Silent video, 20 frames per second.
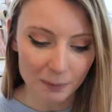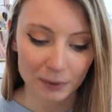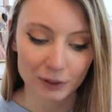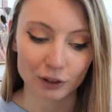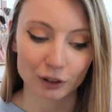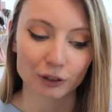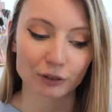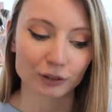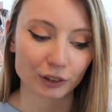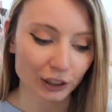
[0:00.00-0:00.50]
but
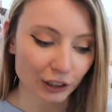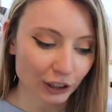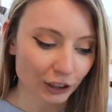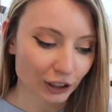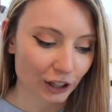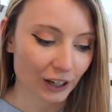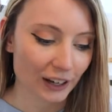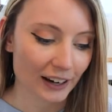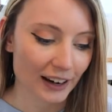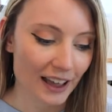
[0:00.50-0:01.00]
they're really
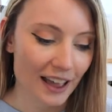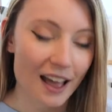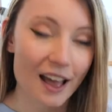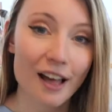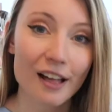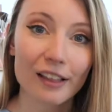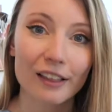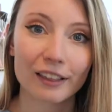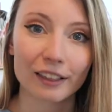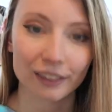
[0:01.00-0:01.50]
good.
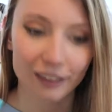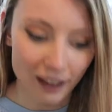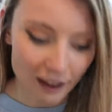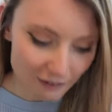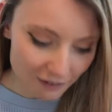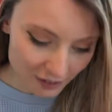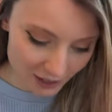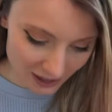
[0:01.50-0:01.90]
Love